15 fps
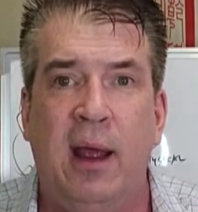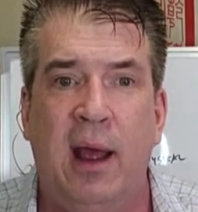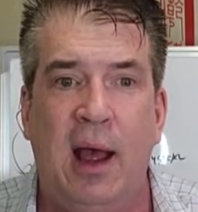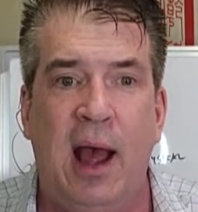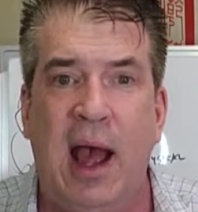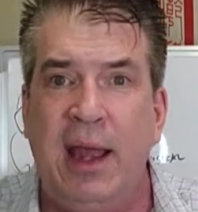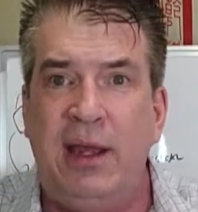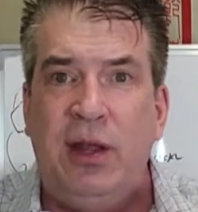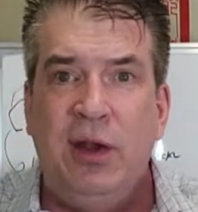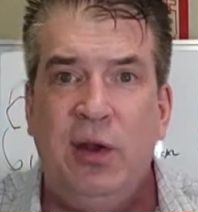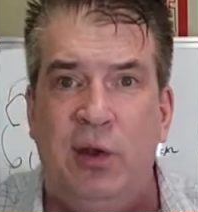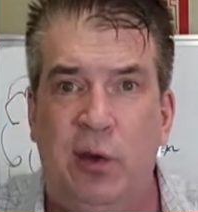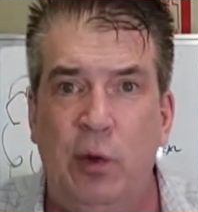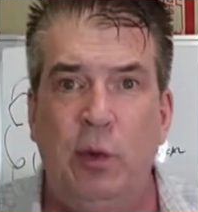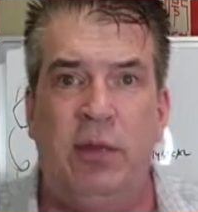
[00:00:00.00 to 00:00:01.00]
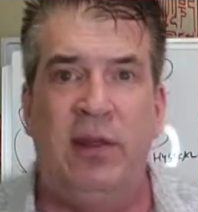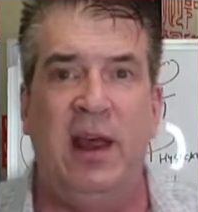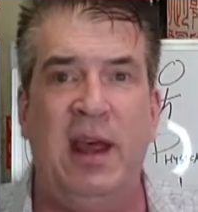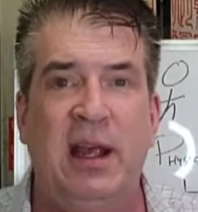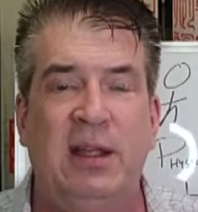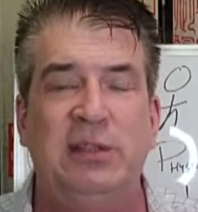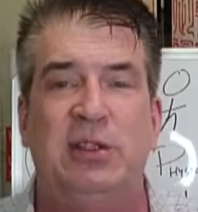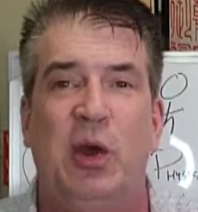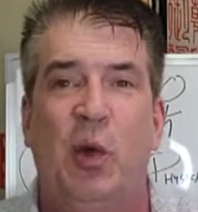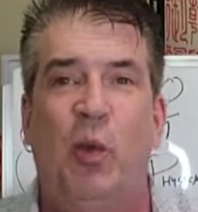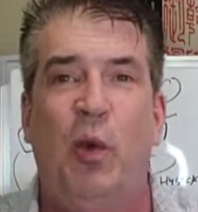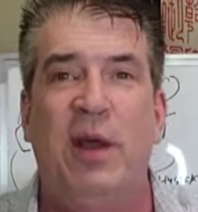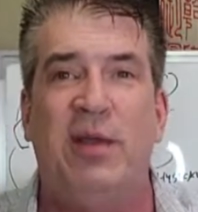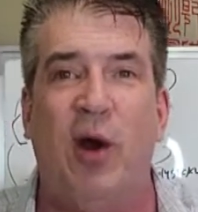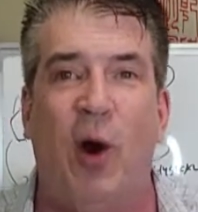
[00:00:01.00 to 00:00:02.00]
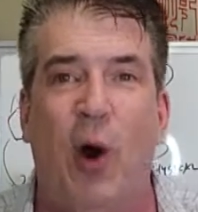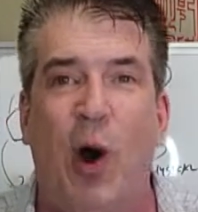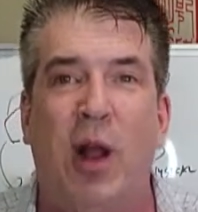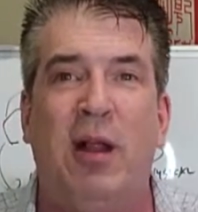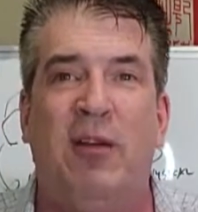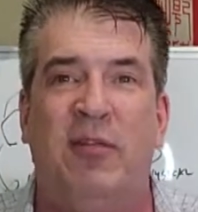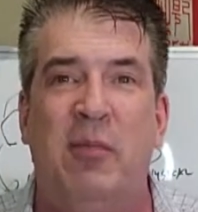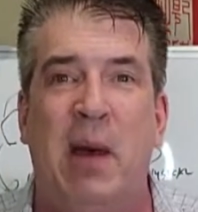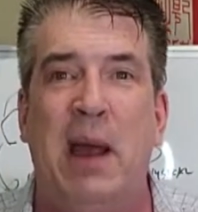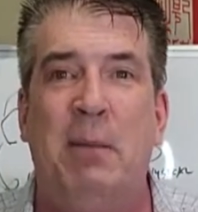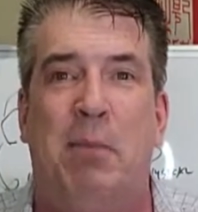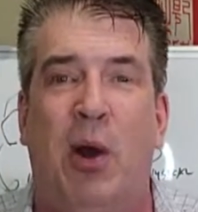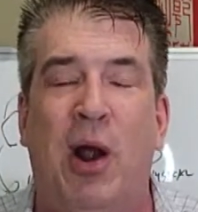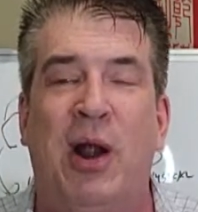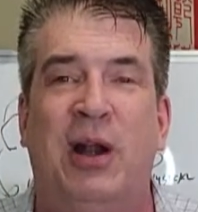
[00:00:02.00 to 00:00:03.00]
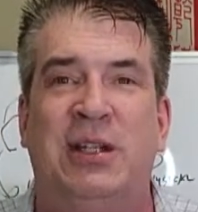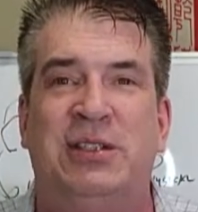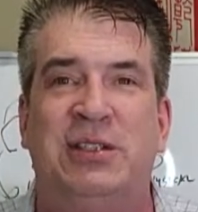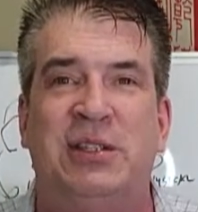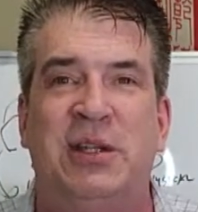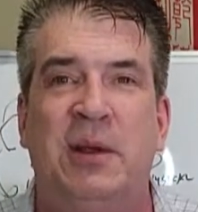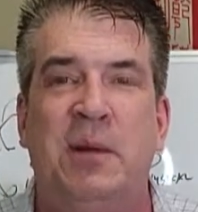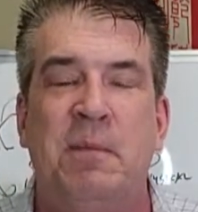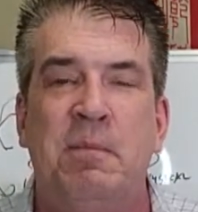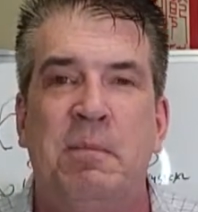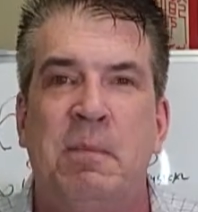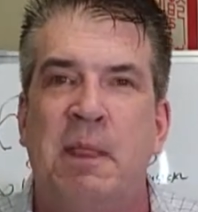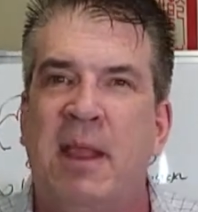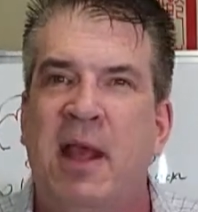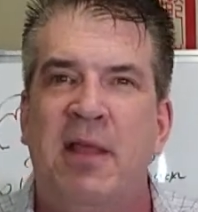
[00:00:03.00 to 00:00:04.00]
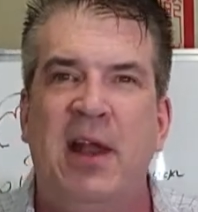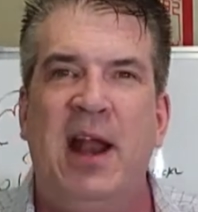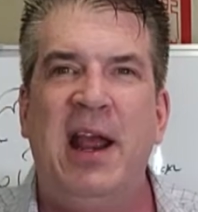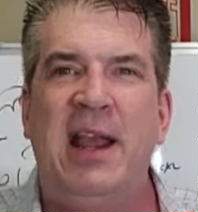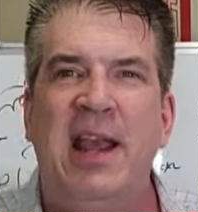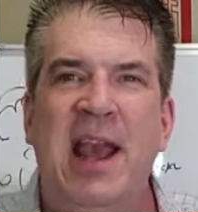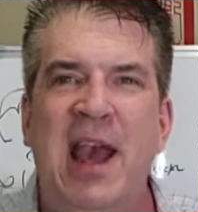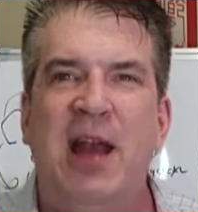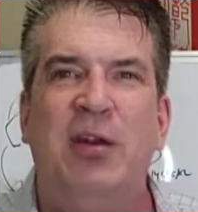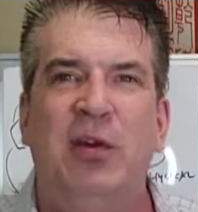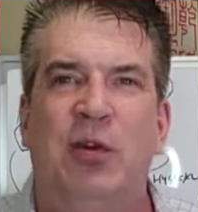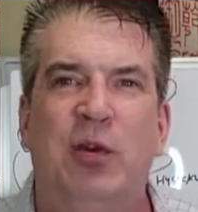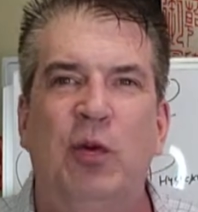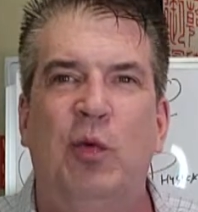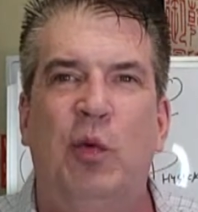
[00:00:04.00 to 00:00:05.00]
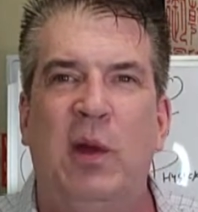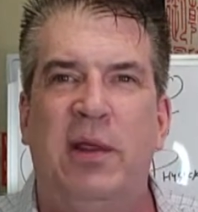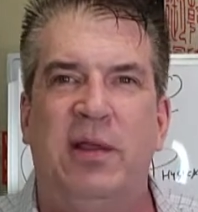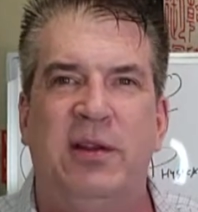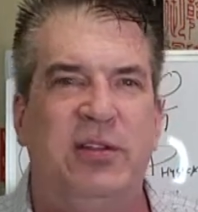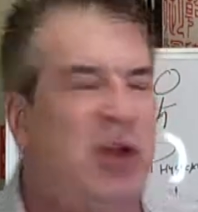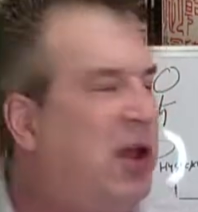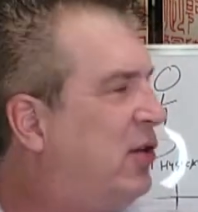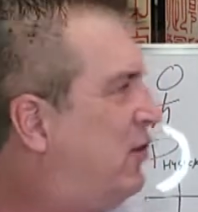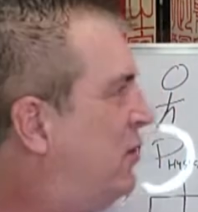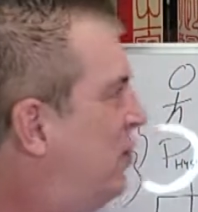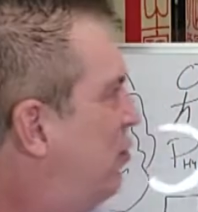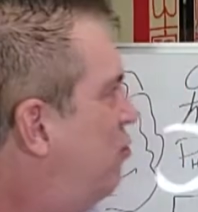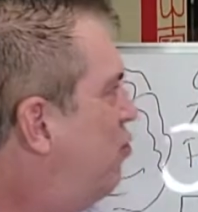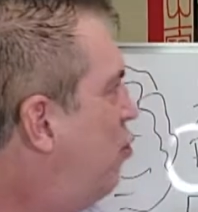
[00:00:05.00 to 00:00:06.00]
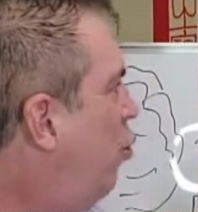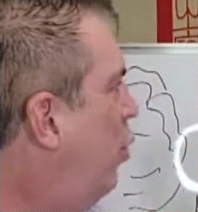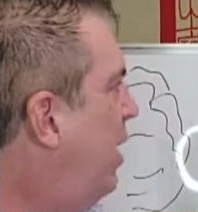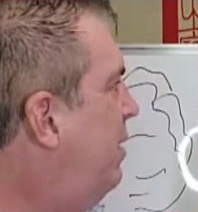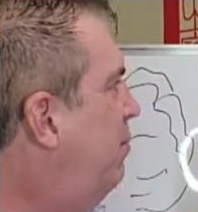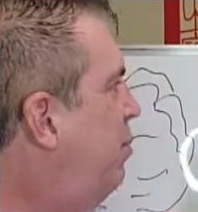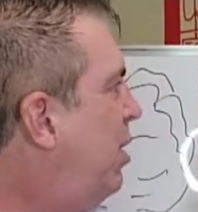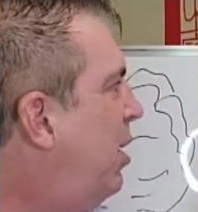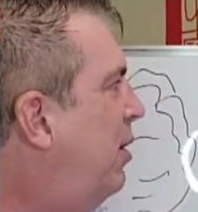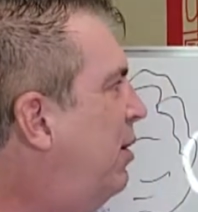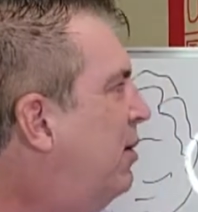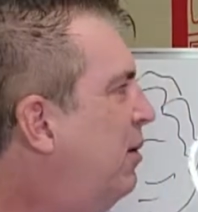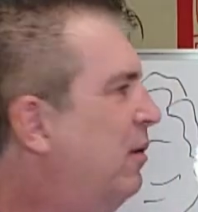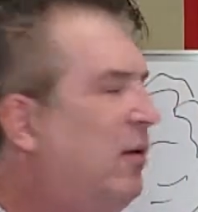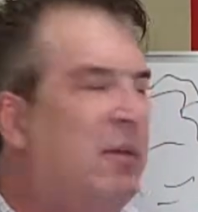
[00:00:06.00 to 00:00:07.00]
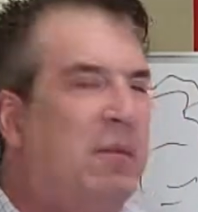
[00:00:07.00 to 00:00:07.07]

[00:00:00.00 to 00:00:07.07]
Uh, I can do things with all of my parts that I can't do with just one part